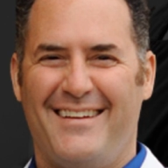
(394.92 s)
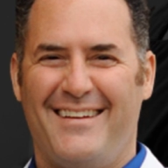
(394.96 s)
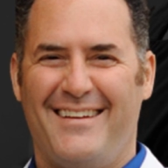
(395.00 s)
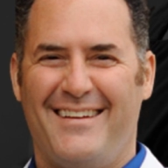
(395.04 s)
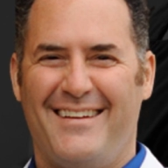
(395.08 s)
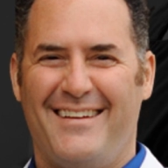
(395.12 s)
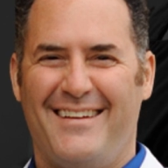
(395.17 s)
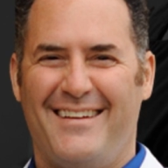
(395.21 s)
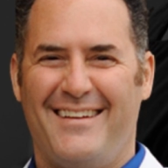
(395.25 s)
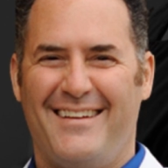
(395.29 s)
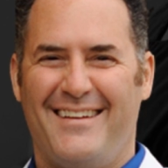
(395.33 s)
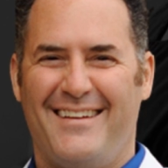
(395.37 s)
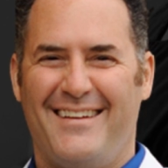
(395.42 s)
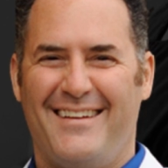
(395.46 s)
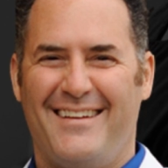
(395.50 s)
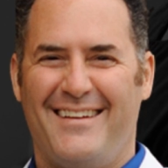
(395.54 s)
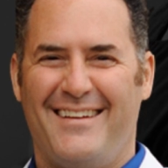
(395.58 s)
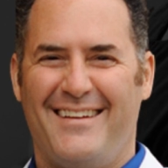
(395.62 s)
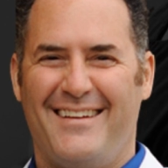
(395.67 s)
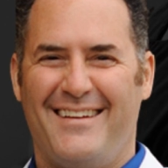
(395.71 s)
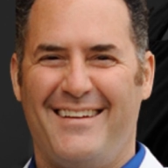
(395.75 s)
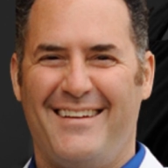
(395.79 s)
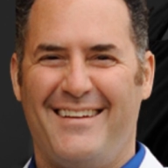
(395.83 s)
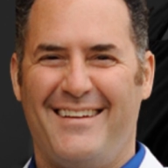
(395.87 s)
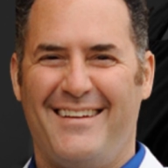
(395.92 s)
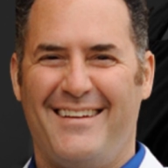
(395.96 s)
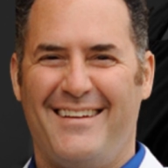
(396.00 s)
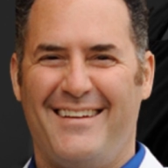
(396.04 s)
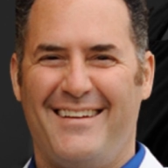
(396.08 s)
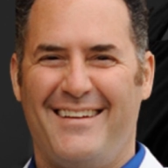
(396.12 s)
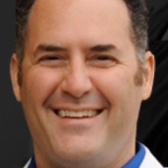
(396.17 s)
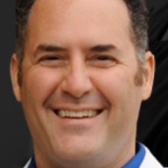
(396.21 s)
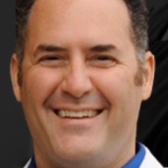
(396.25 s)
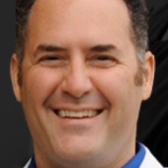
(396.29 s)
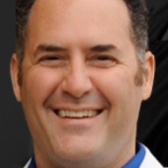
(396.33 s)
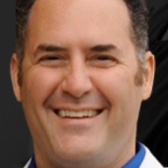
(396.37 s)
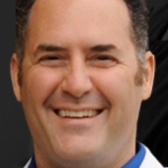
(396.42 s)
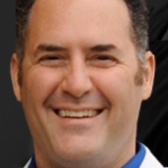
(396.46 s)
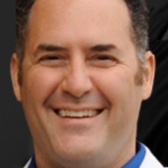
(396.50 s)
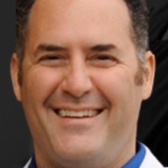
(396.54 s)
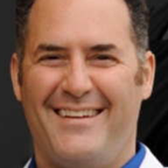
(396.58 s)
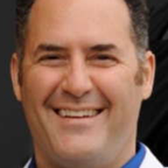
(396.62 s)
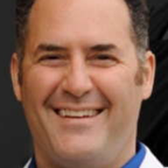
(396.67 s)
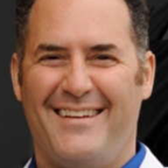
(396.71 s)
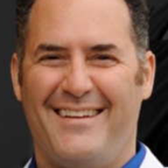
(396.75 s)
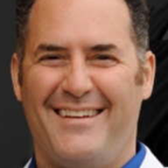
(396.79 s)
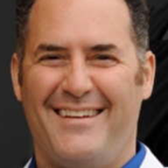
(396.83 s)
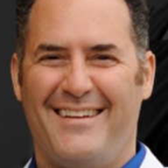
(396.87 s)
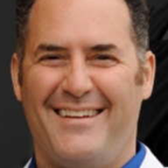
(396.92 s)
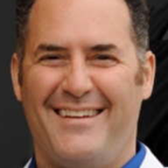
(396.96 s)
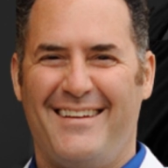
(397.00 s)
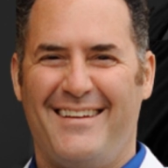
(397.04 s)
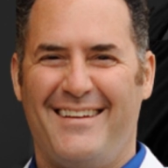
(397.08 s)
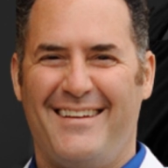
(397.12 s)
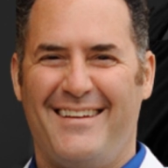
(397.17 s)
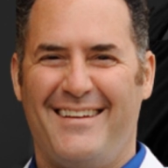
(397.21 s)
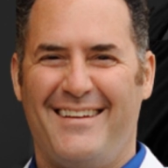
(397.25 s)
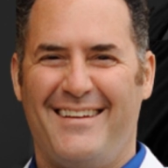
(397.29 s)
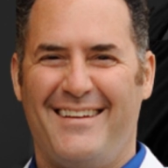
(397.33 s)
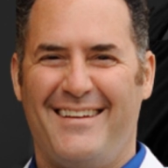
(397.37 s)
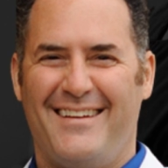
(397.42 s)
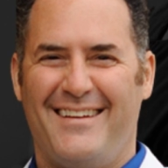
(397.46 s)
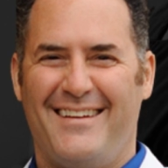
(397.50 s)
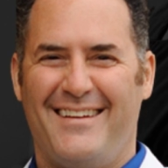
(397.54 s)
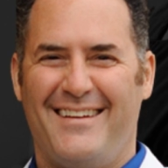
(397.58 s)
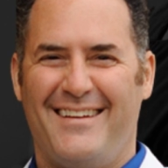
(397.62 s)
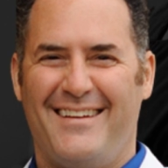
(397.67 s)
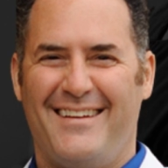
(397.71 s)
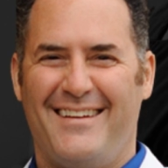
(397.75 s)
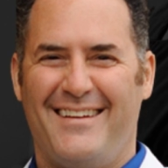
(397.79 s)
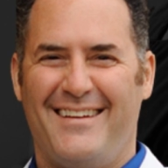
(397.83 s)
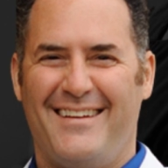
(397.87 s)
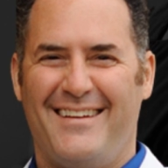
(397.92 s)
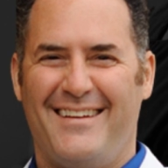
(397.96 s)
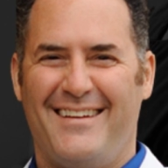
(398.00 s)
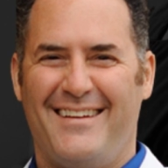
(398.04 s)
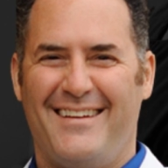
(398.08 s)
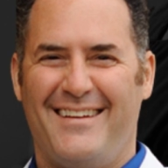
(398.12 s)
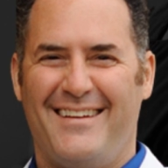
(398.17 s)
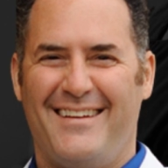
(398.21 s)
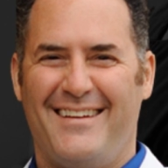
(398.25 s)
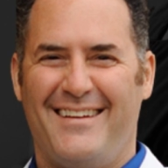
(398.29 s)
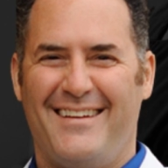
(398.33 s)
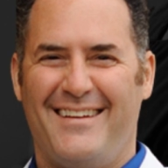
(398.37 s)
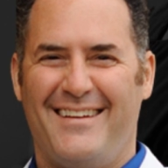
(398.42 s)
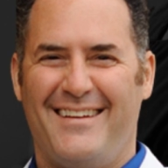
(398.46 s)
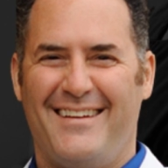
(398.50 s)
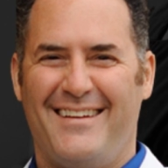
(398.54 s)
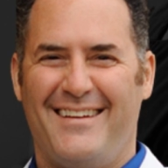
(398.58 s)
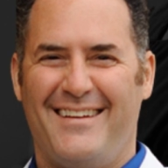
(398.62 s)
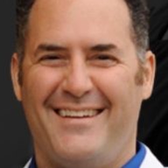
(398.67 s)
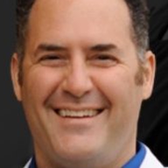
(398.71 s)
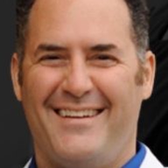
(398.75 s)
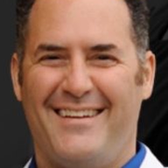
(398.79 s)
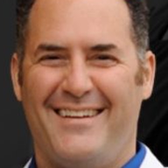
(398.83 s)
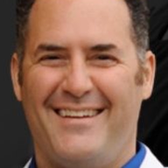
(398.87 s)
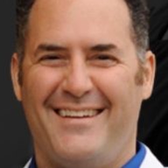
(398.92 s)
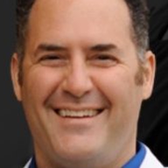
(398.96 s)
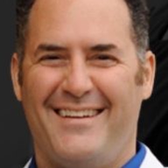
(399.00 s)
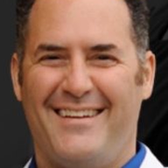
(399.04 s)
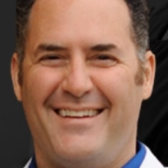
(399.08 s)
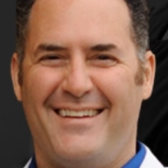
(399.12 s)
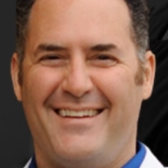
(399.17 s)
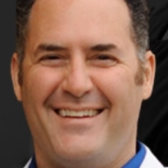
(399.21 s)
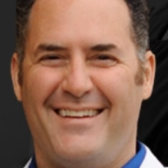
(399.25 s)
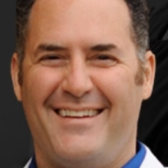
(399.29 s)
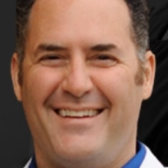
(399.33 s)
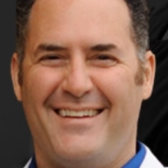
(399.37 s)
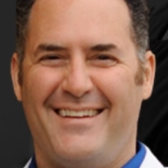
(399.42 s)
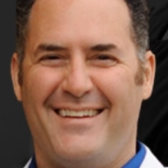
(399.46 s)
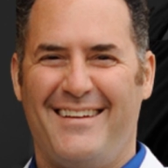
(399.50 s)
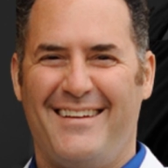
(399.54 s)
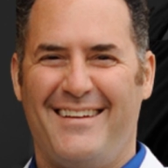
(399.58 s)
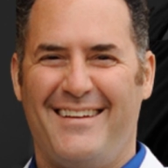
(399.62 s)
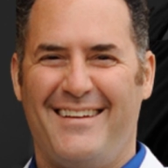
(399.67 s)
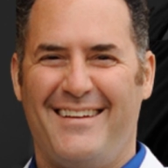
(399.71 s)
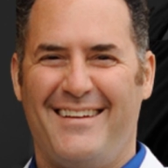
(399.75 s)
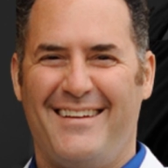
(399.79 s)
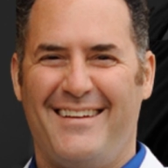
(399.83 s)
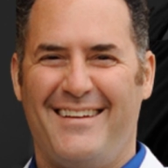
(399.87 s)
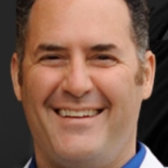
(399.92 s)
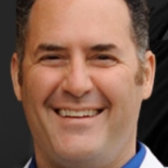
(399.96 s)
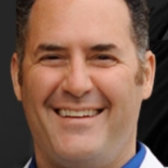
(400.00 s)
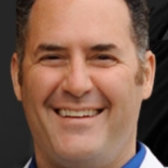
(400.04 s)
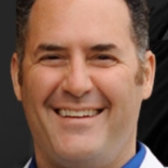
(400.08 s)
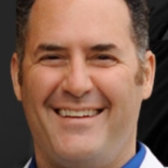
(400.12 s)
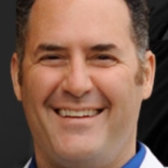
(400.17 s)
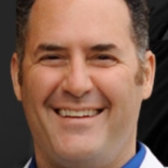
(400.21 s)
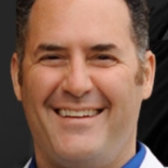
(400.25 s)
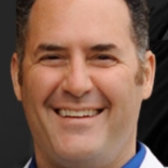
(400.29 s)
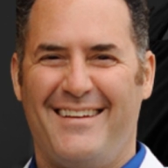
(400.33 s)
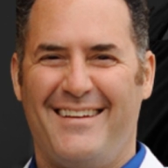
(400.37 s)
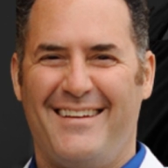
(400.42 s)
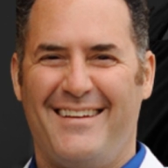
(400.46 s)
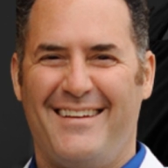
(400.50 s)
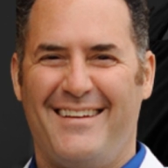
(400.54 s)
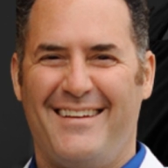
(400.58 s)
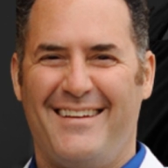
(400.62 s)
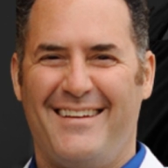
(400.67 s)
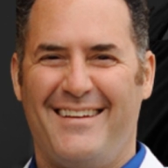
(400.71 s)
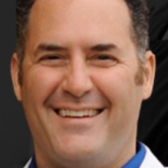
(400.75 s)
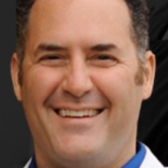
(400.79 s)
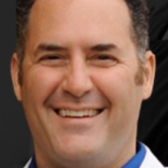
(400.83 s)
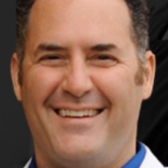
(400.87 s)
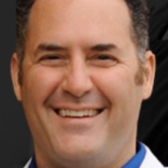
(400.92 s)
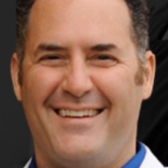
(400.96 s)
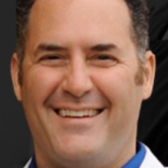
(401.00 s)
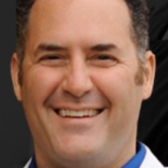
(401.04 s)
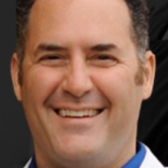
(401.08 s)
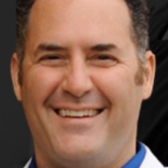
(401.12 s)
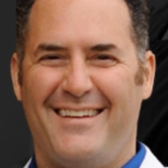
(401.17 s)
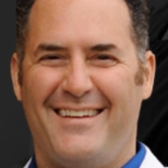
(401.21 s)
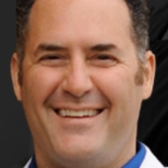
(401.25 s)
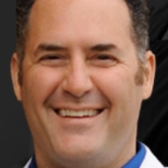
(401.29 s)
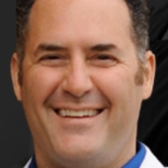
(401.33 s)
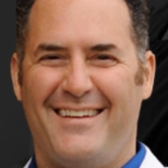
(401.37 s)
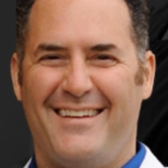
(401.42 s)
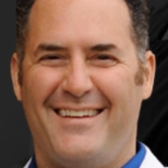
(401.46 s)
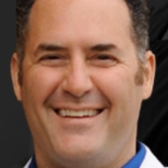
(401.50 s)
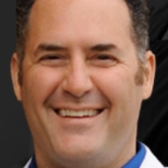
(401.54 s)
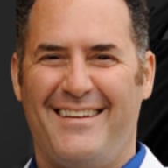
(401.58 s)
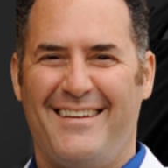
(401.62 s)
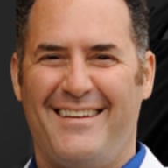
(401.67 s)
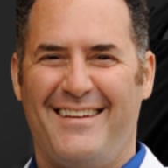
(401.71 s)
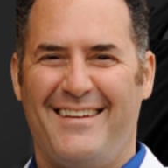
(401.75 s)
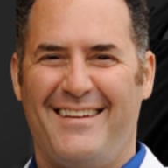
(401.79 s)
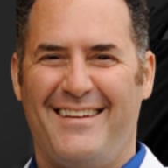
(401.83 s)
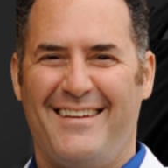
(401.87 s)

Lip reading: (no lip movement)